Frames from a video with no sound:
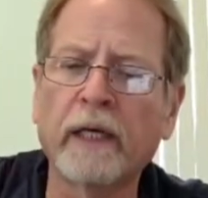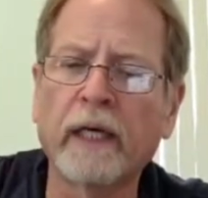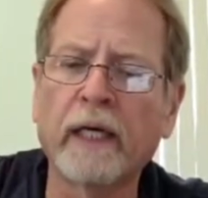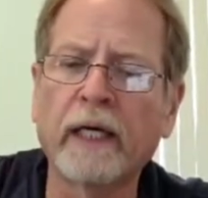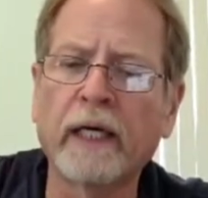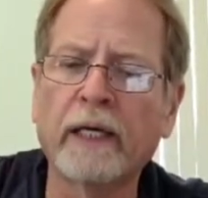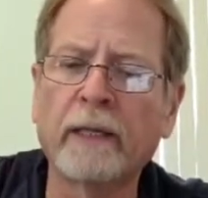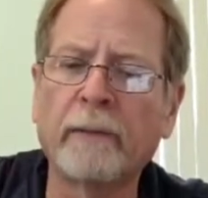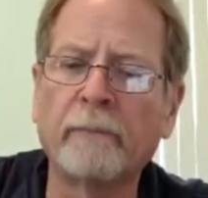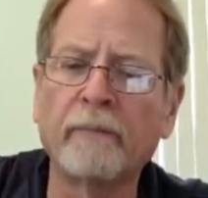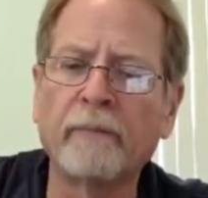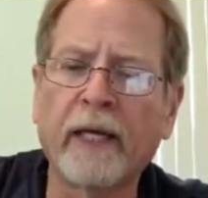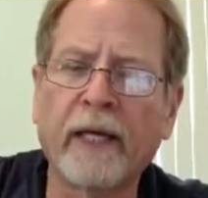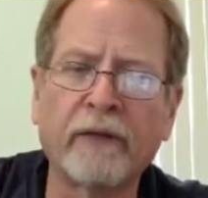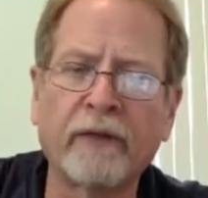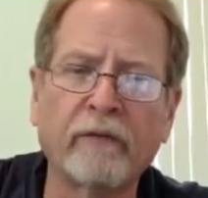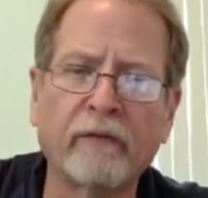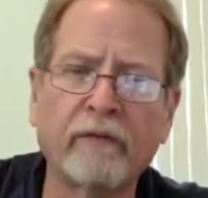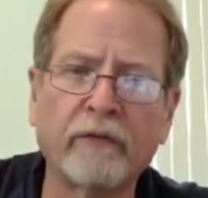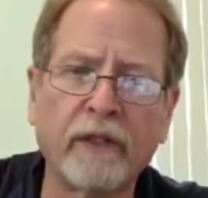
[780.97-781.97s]
I
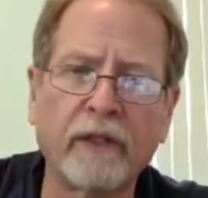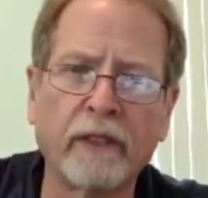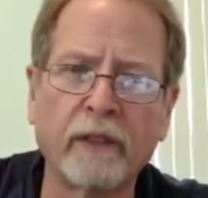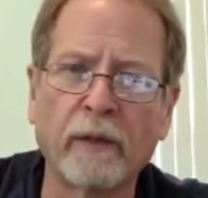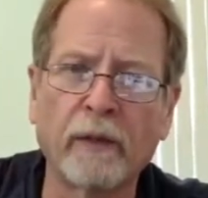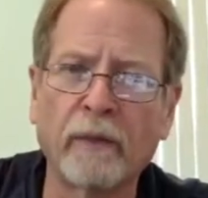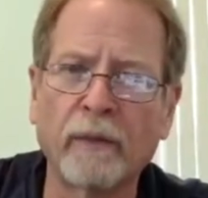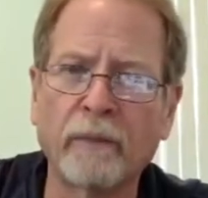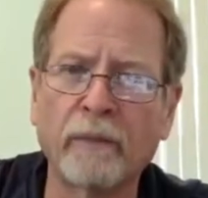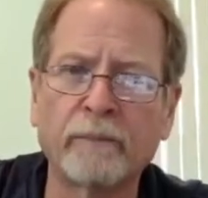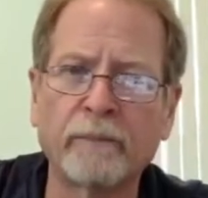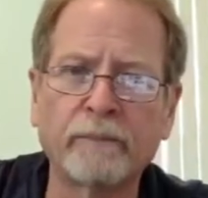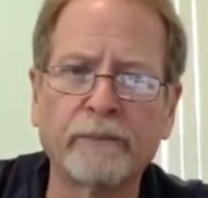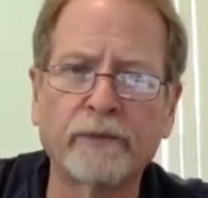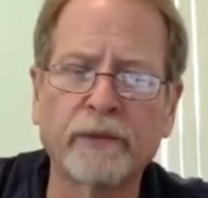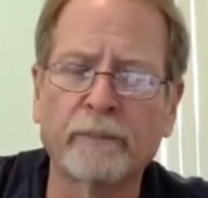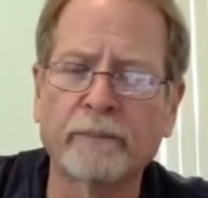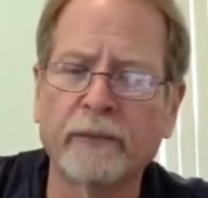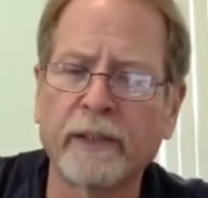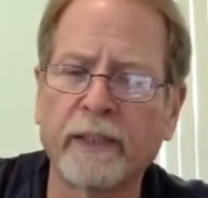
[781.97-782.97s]
have a video
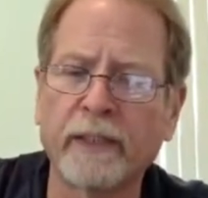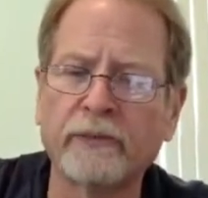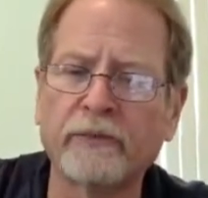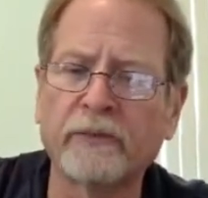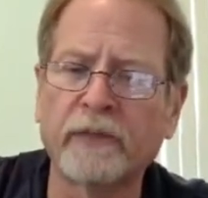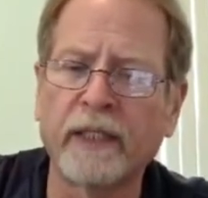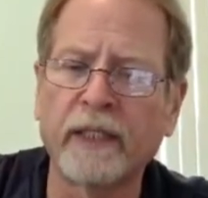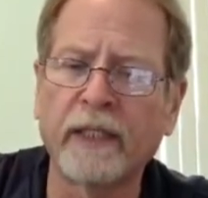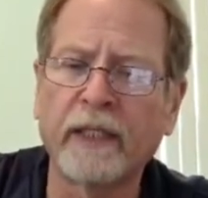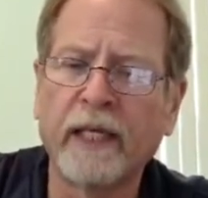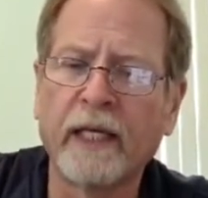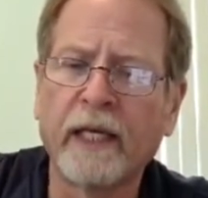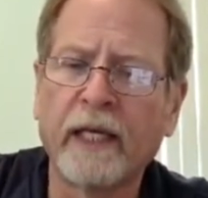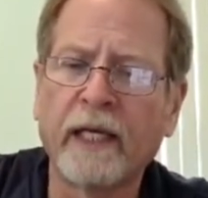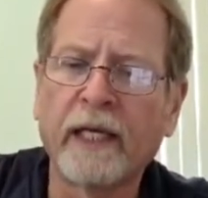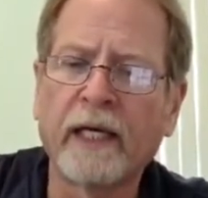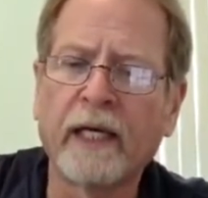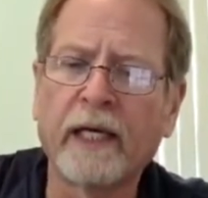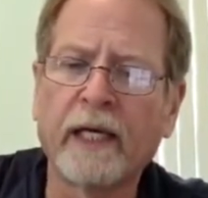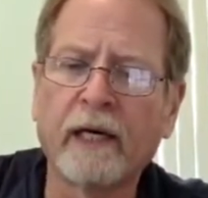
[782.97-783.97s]
someplace
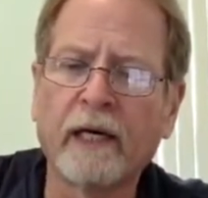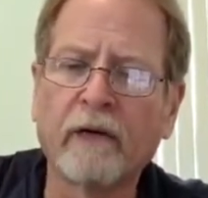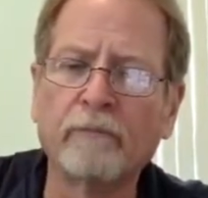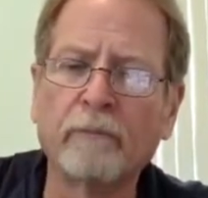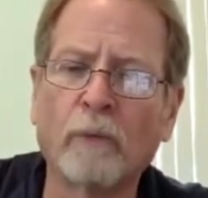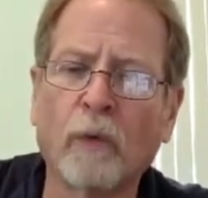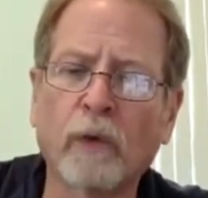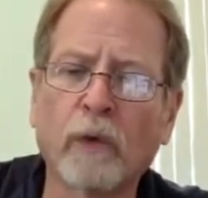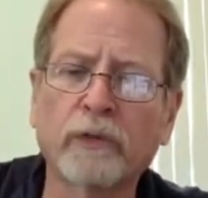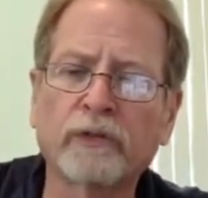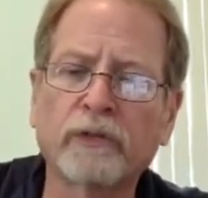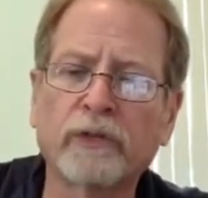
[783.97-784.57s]
of Morrison